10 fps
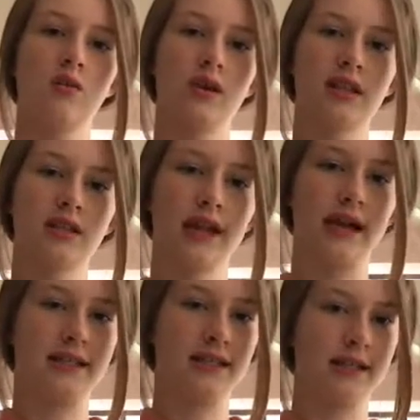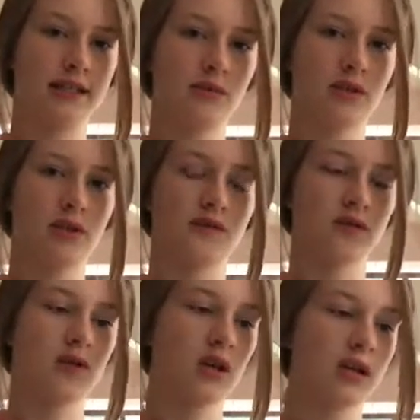with the cases, which I've
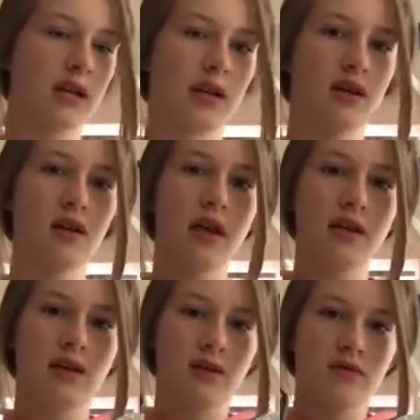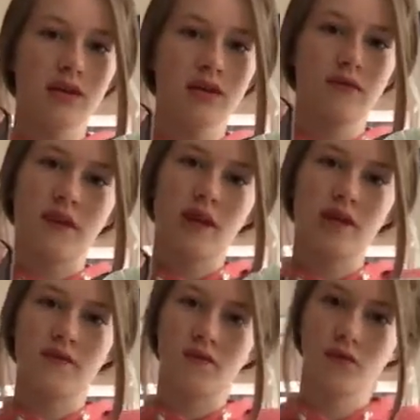done earlier. They are green and red for